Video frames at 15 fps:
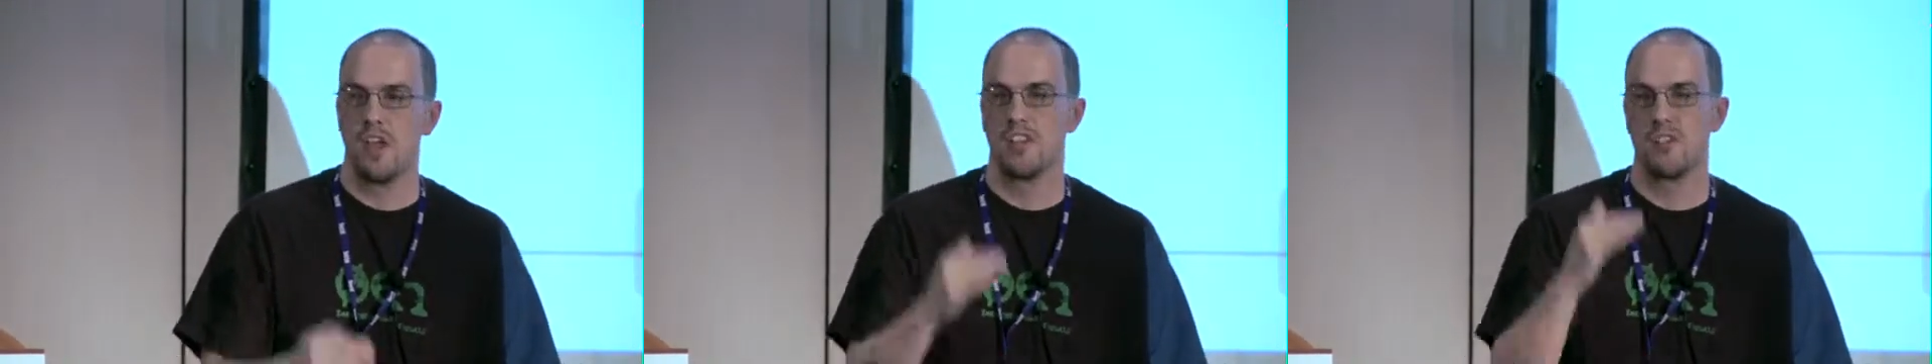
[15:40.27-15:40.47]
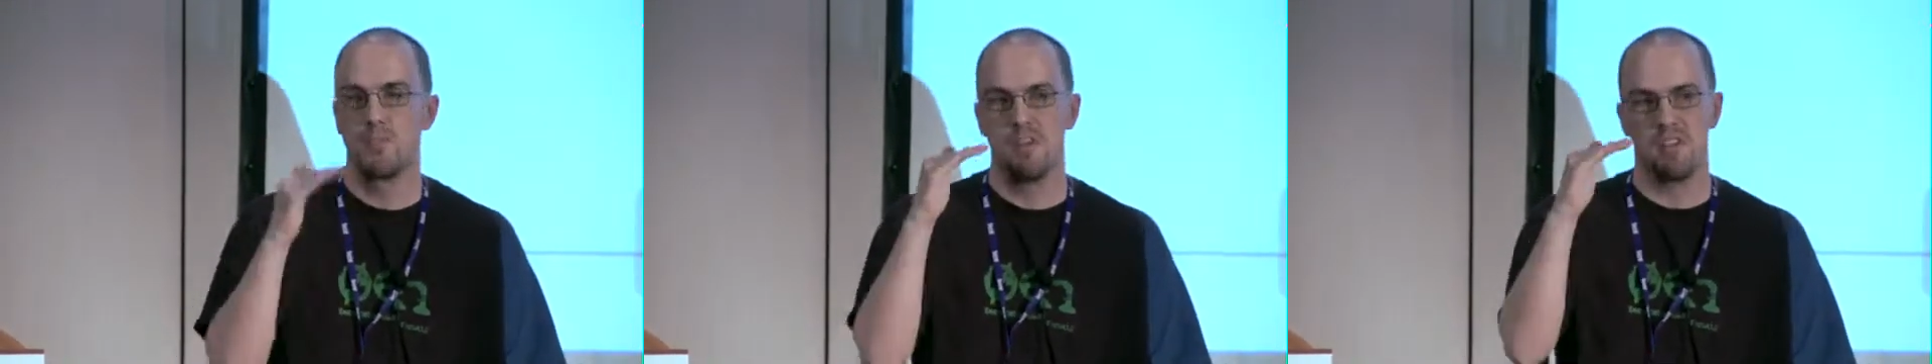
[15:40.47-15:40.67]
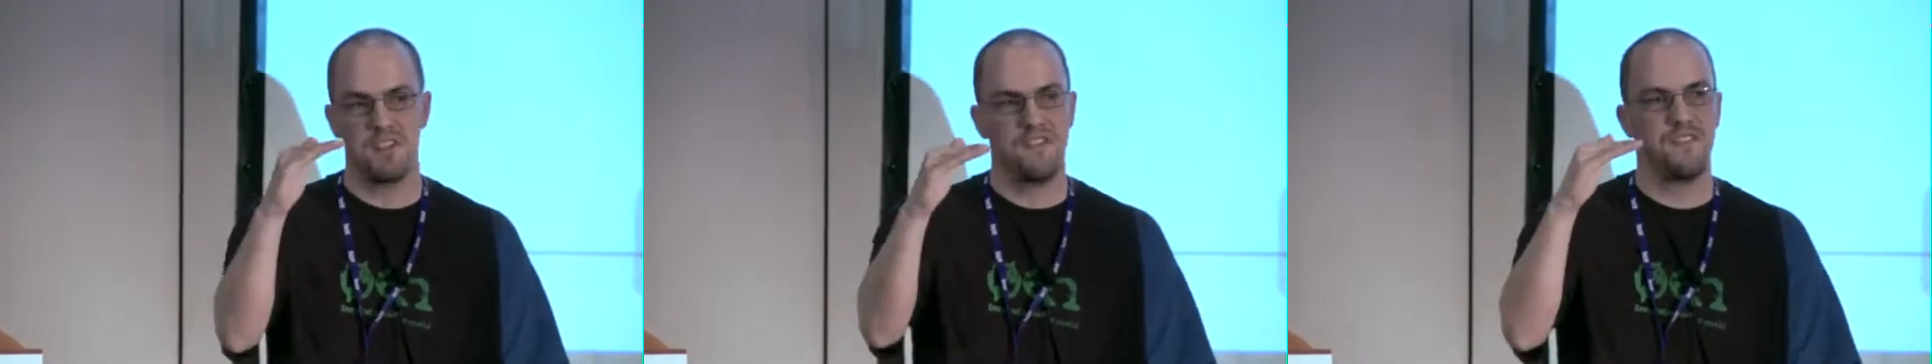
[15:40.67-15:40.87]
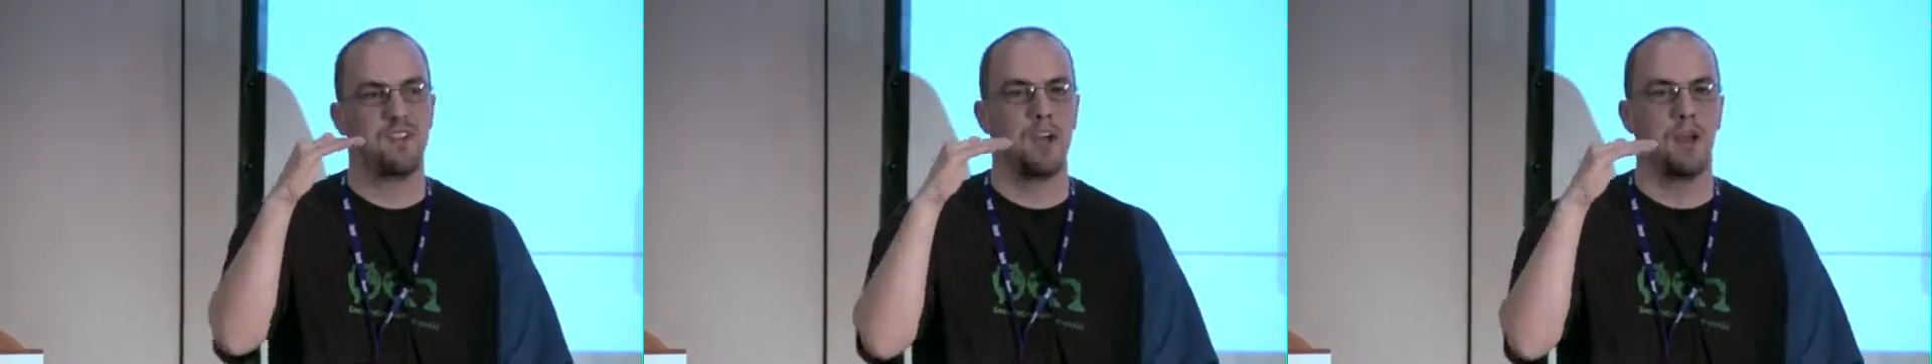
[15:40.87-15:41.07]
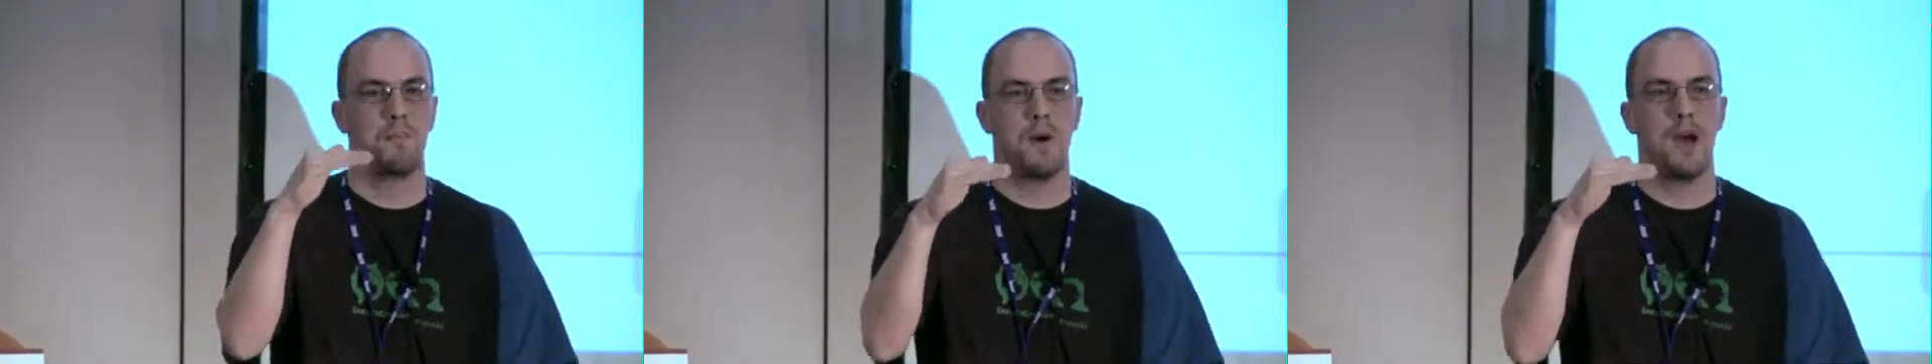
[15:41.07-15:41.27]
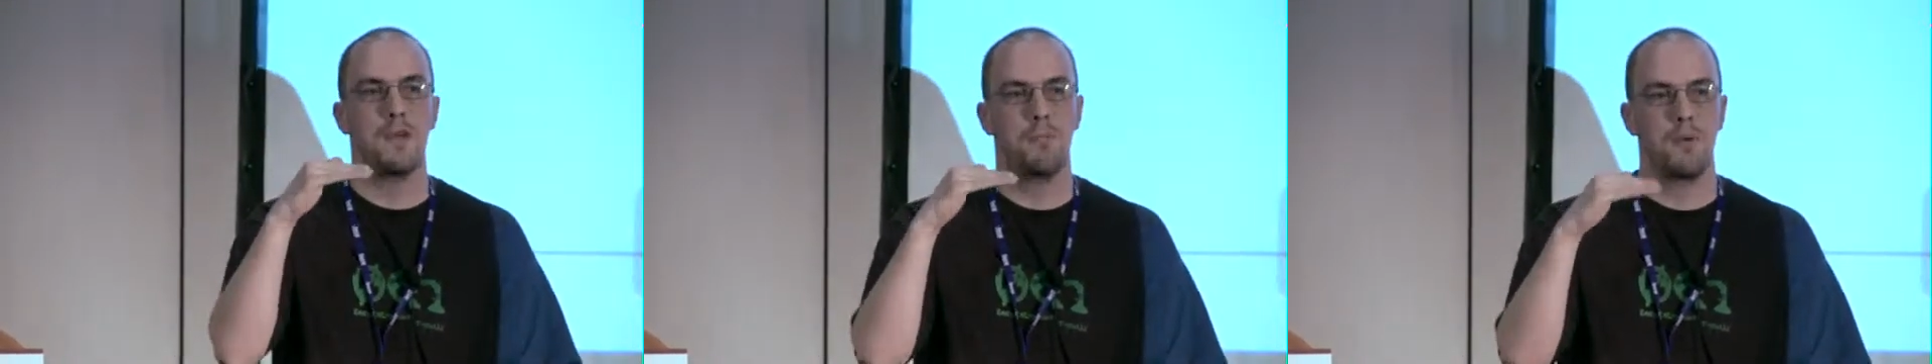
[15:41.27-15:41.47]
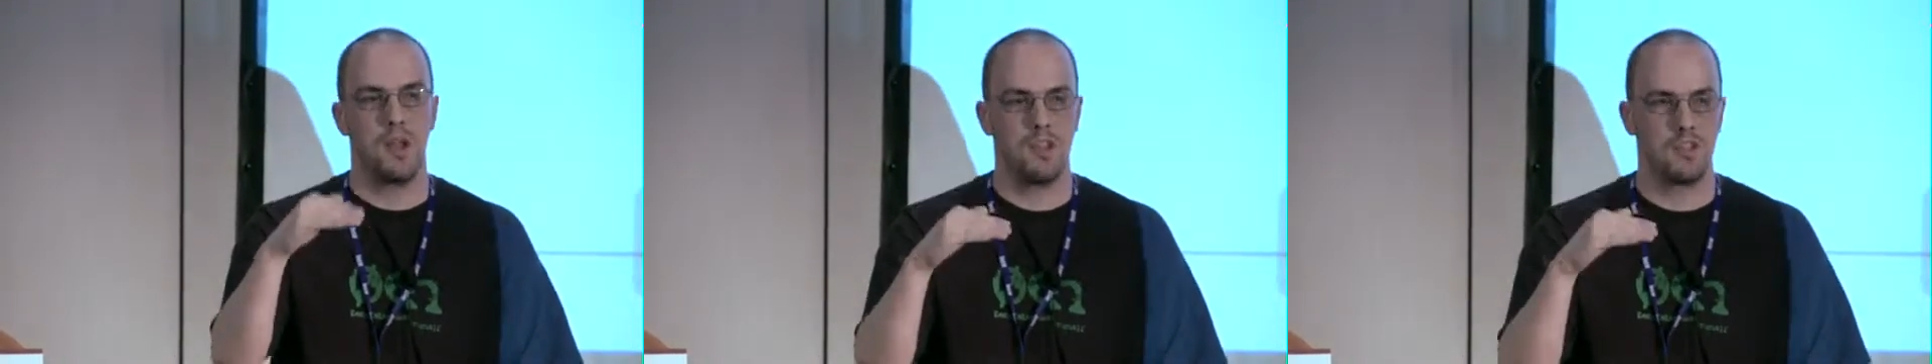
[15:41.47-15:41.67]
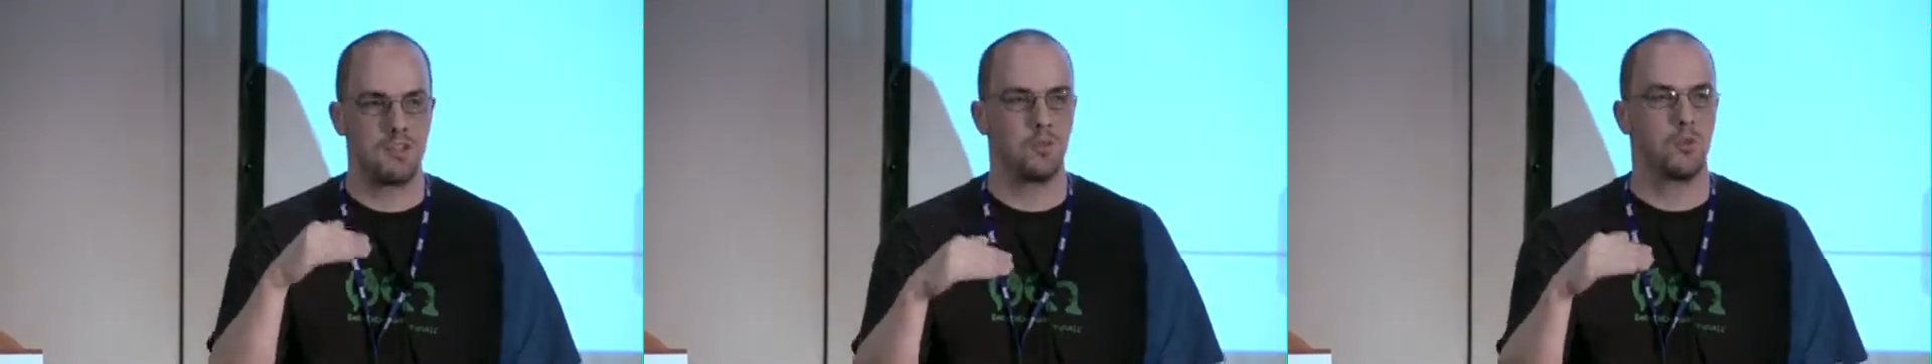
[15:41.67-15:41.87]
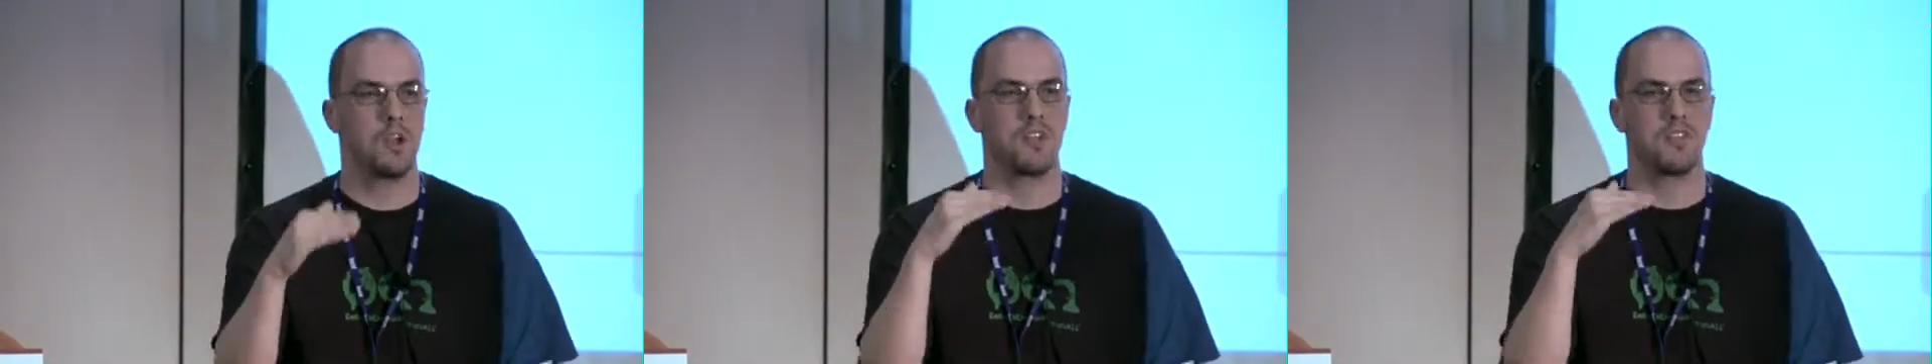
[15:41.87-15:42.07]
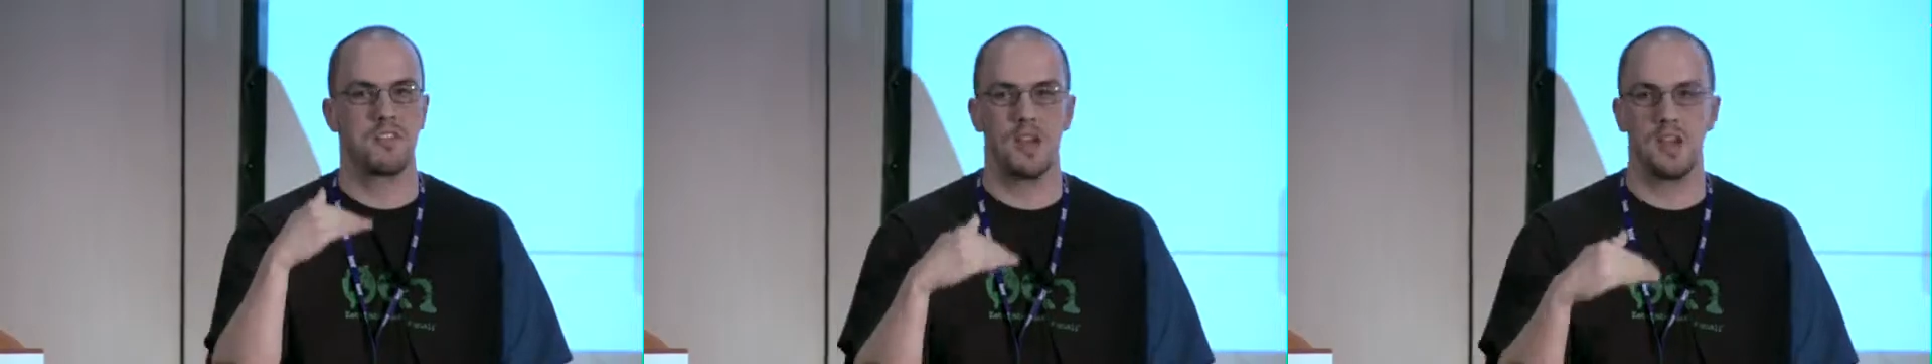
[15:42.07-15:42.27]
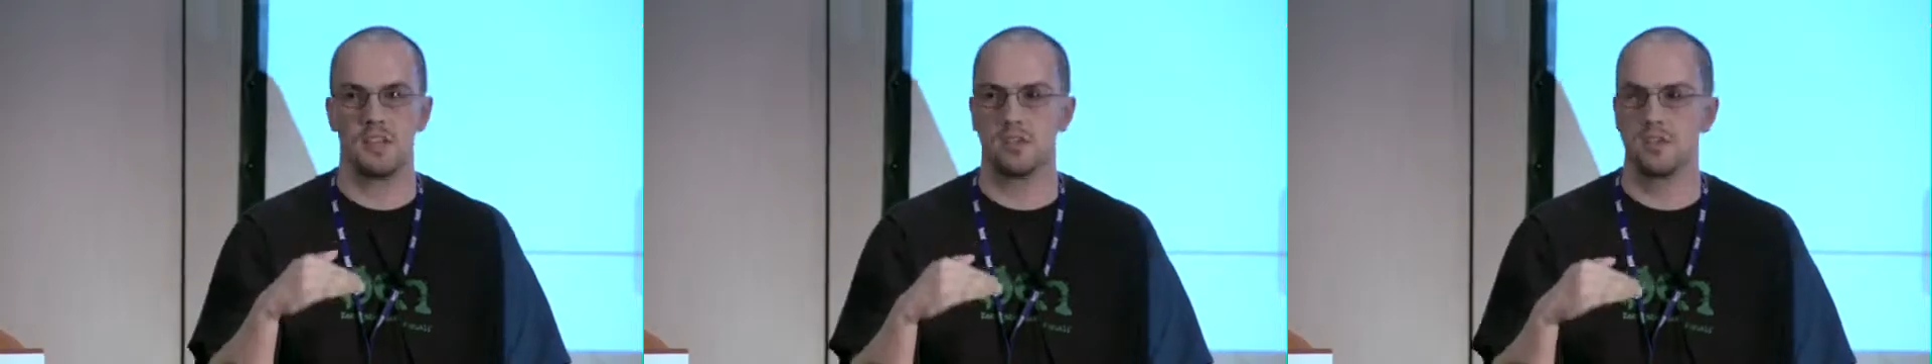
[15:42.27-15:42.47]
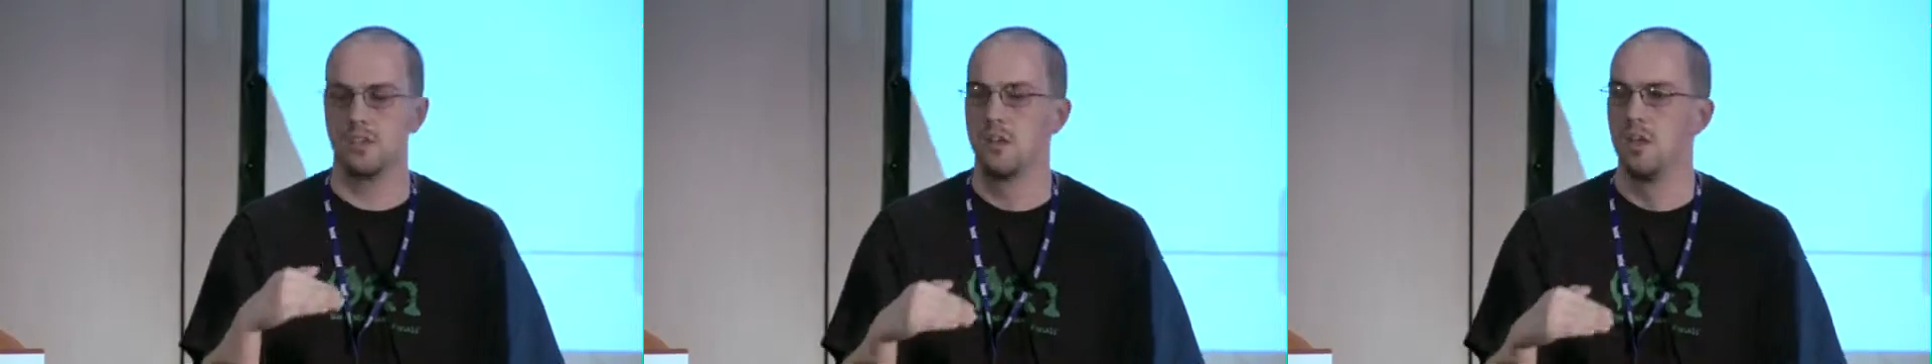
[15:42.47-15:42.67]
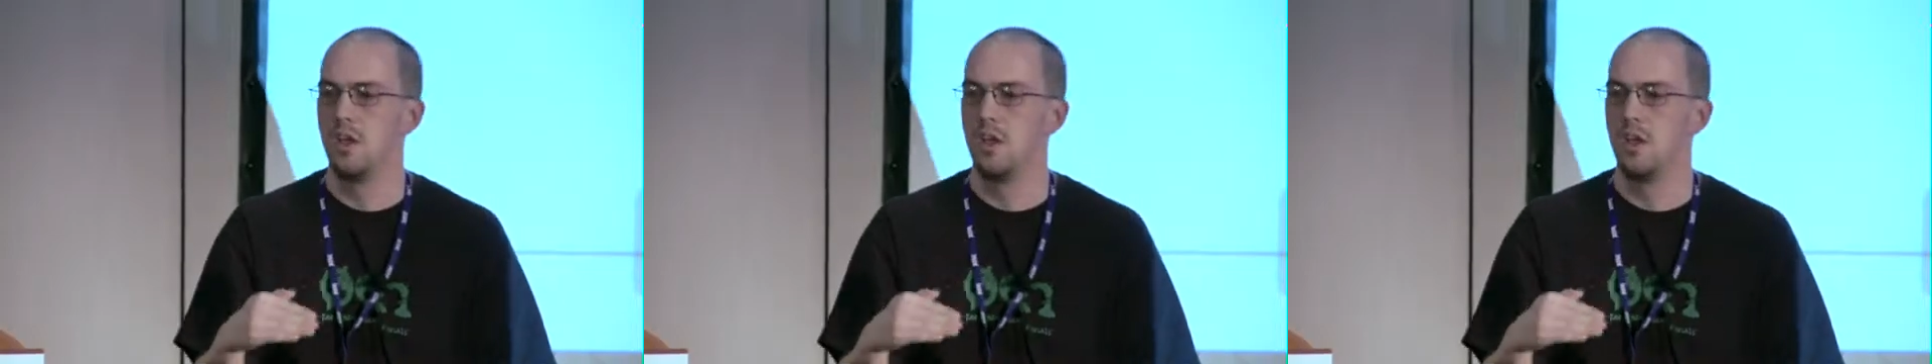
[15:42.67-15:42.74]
specific pipelines to extract